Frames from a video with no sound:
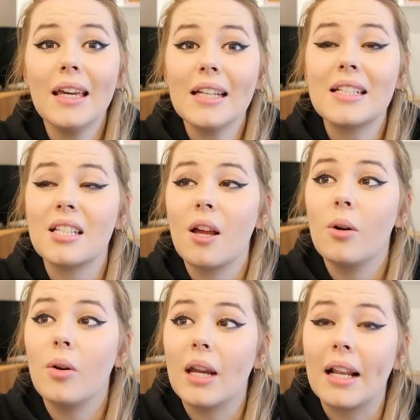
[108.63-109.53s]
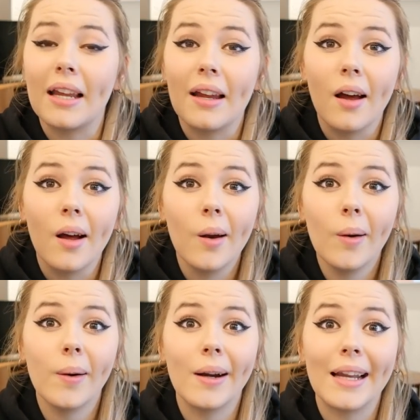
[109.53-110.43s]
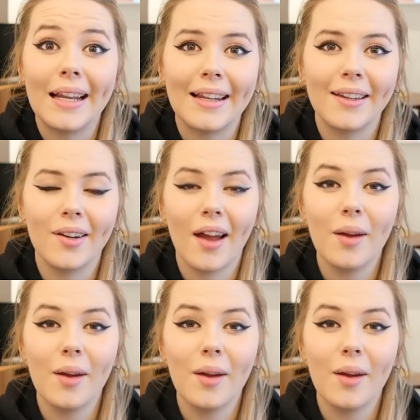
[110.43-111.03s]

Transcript: It's really, really good.